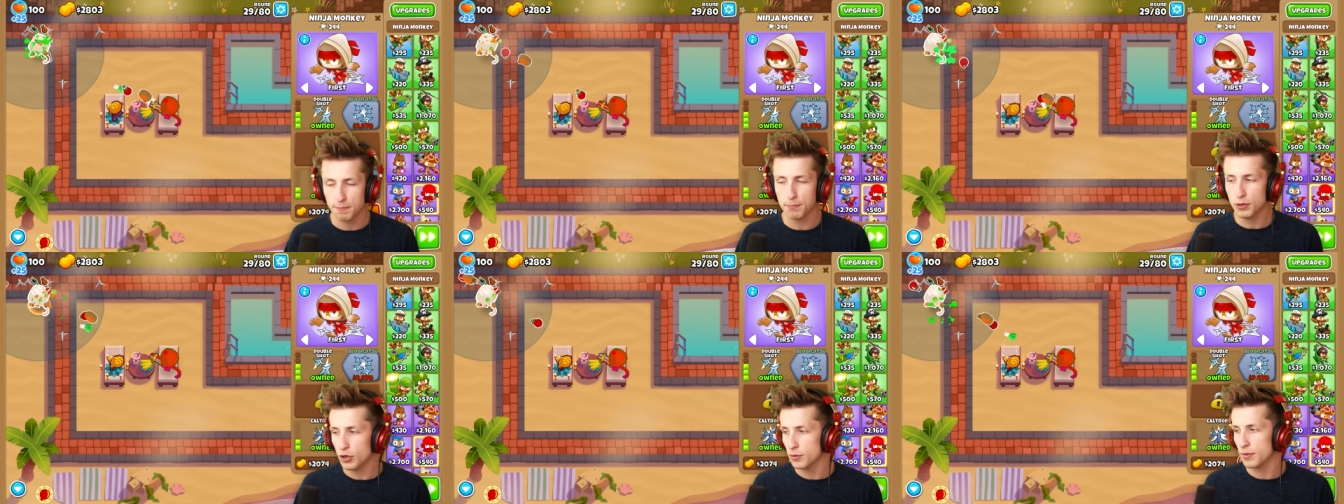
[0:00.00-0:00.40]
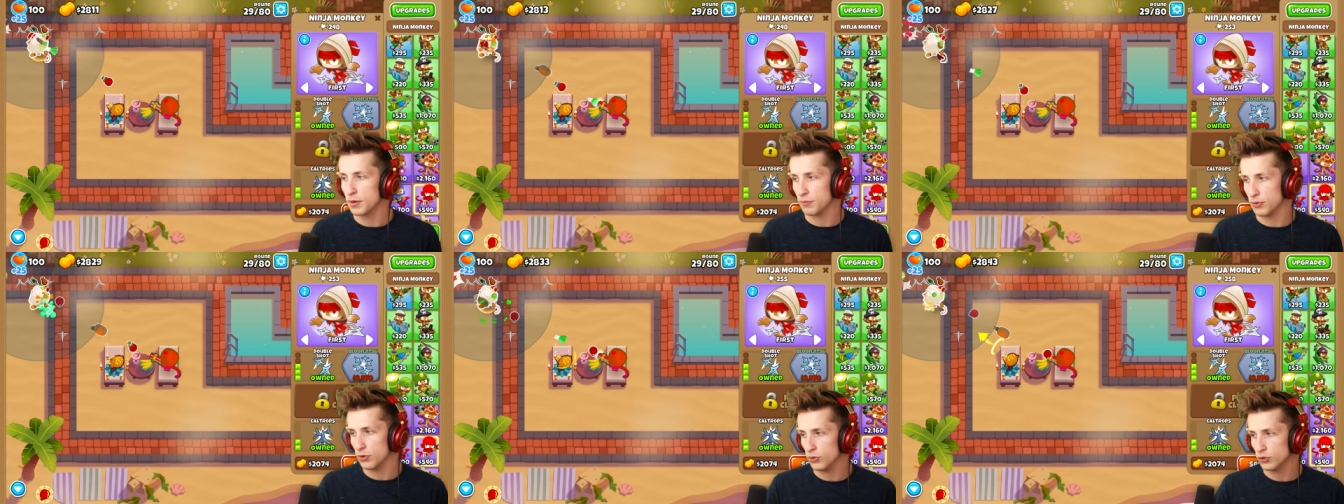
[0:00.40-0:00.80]
perma
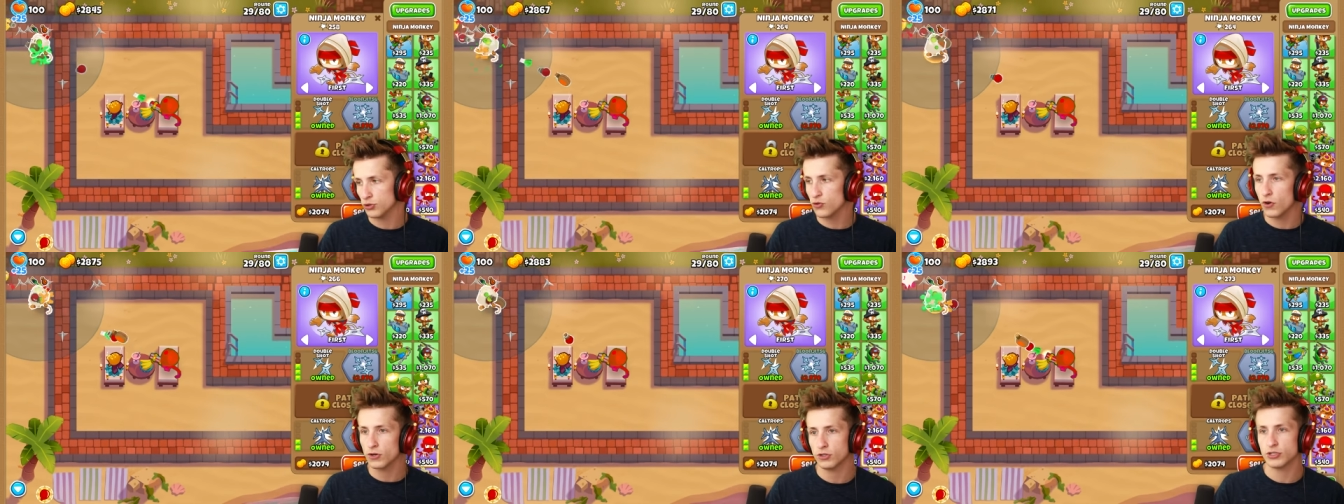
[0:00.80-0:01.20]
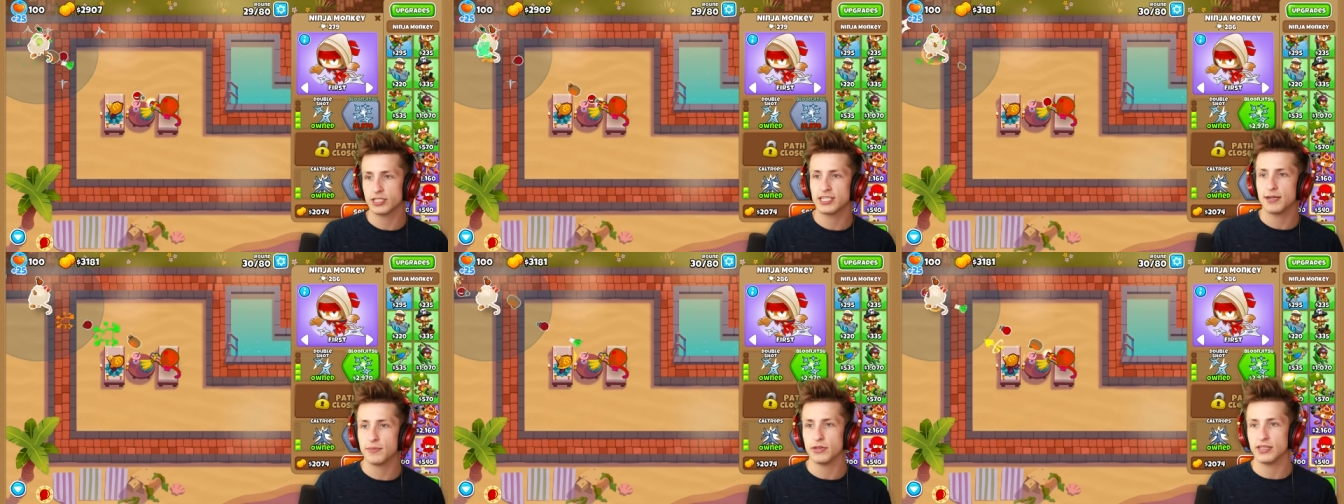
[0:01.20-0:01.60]
brew, stronger
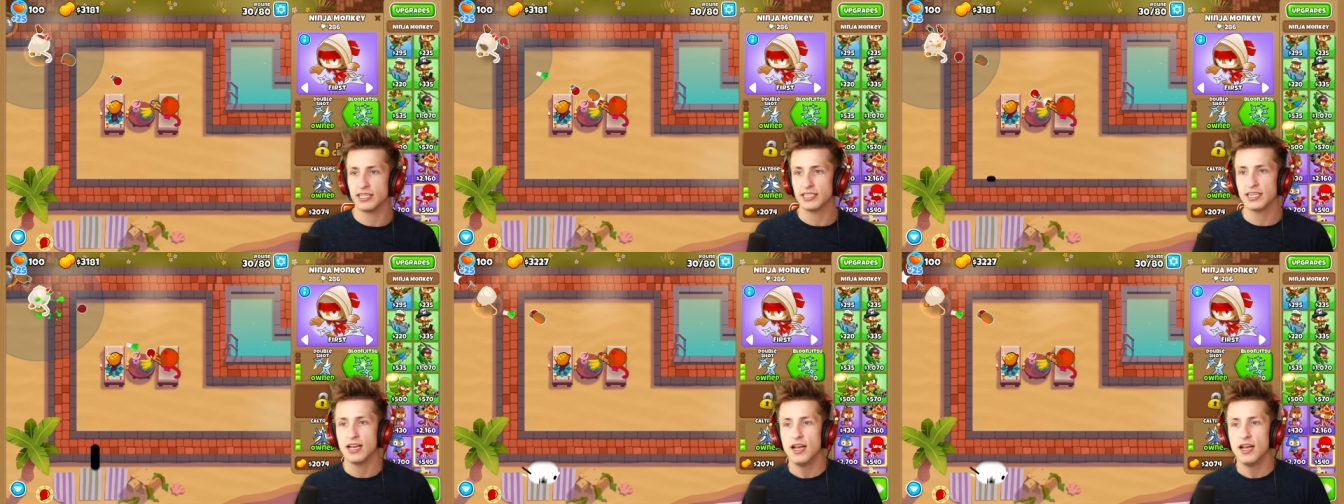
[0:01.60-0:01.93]
stimulant,